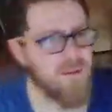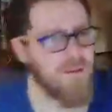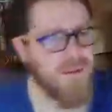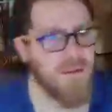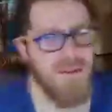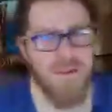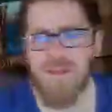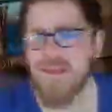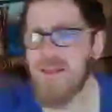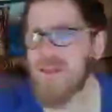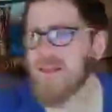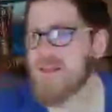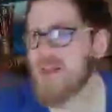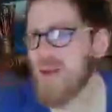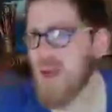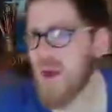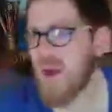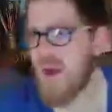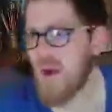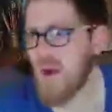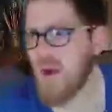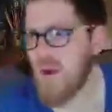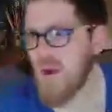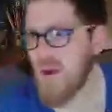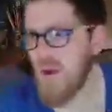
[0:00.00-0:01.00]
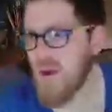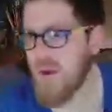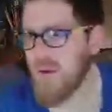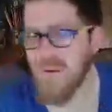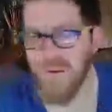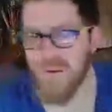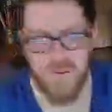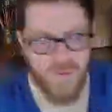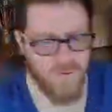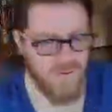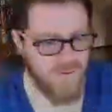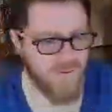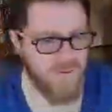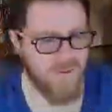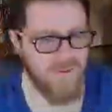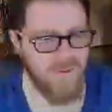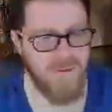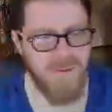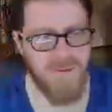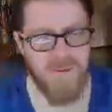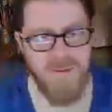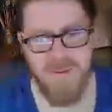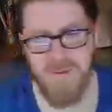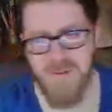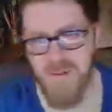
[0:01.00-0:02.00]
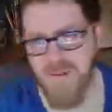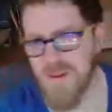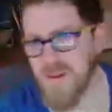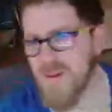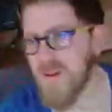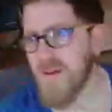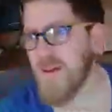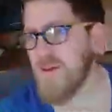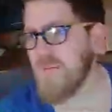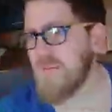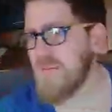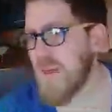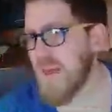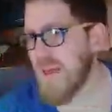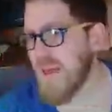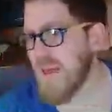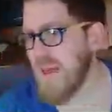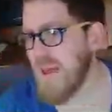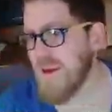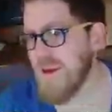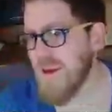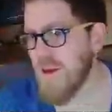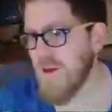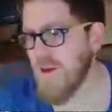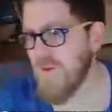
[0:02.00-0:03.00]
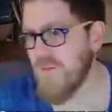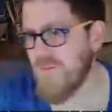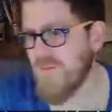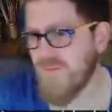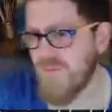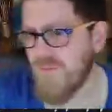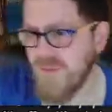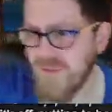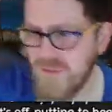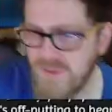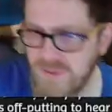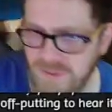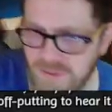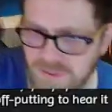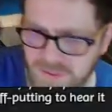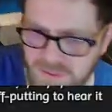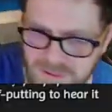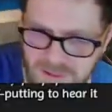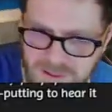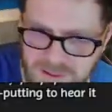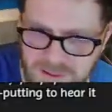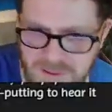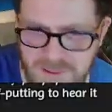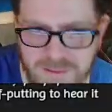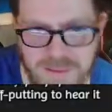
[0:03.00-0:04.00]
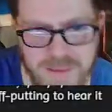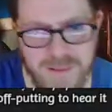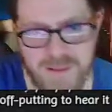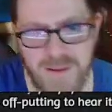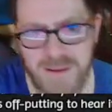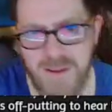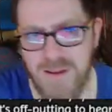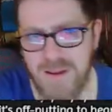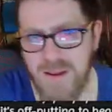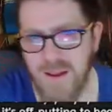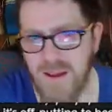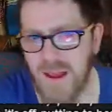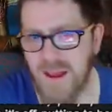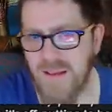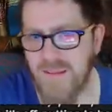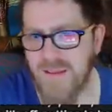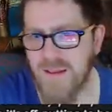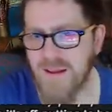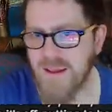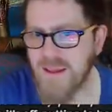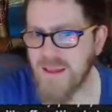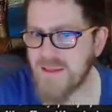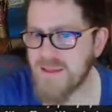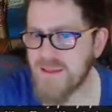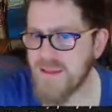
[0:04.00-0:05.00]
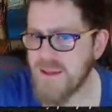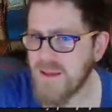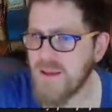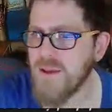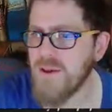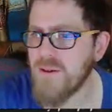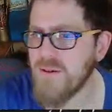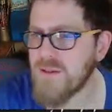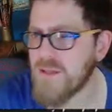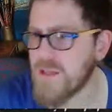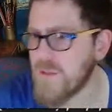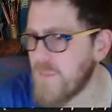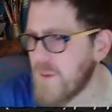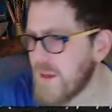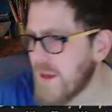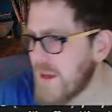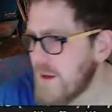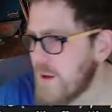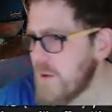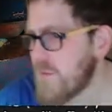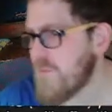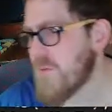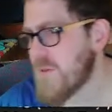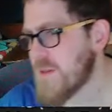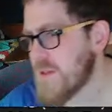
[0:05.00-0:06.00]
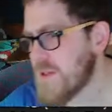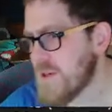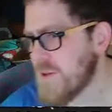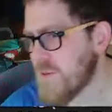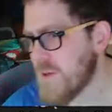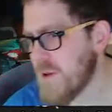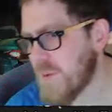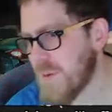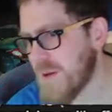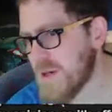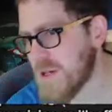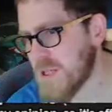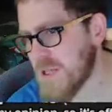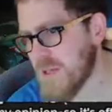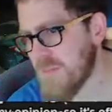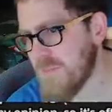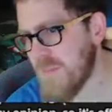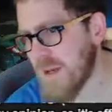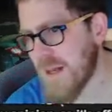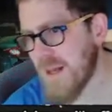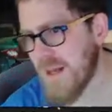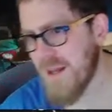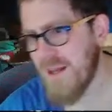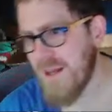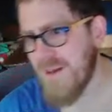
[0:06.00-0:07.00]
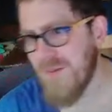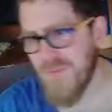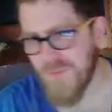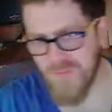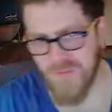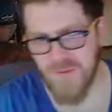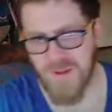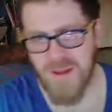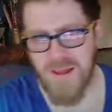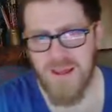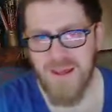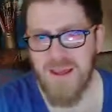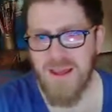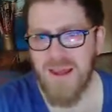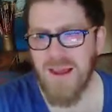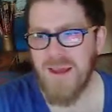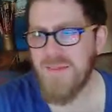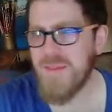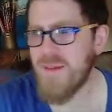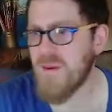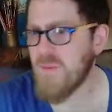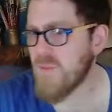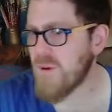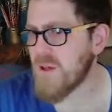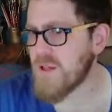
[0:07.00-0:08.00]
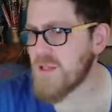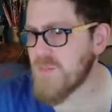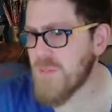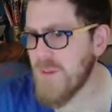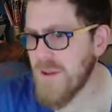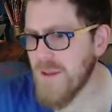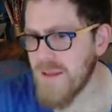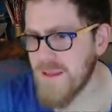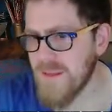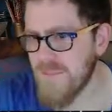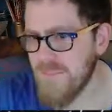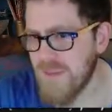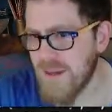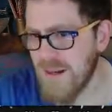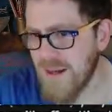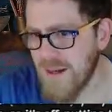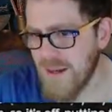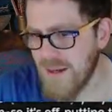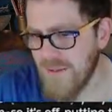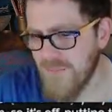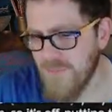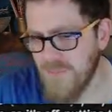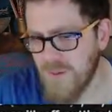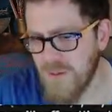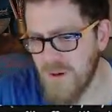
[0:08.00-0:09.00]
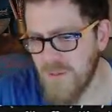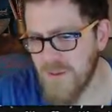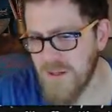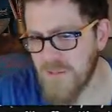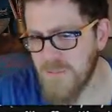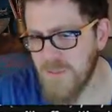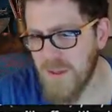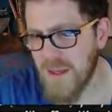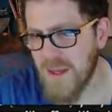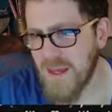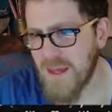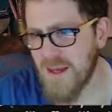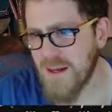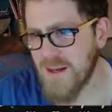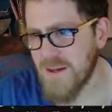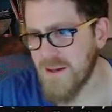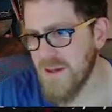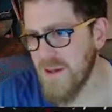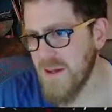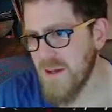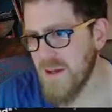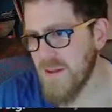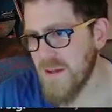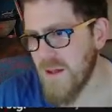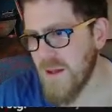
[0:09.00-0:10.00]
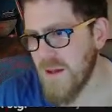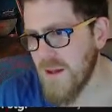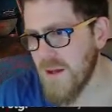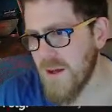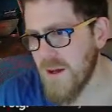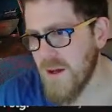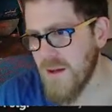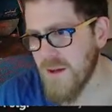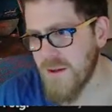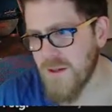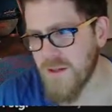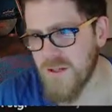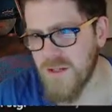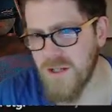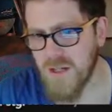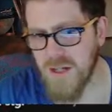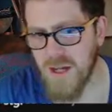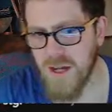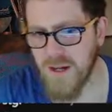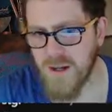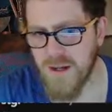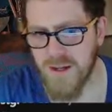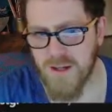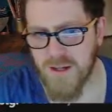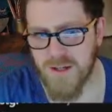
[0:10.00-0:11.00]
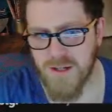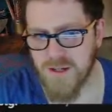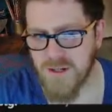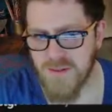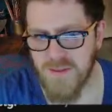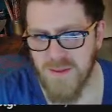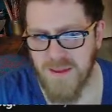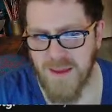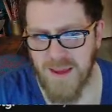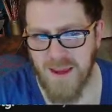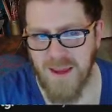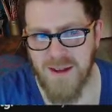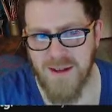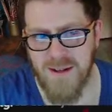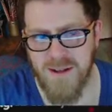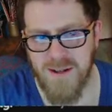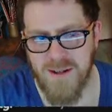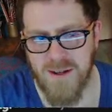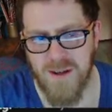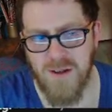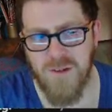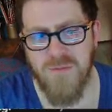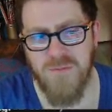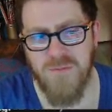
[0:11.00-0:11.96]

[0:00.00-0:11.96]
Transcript: Let's go! Beginneth! And then continue to beginneth until we reach the middleth. And then once we hit the middleth, we must begin the long journey to the endeth.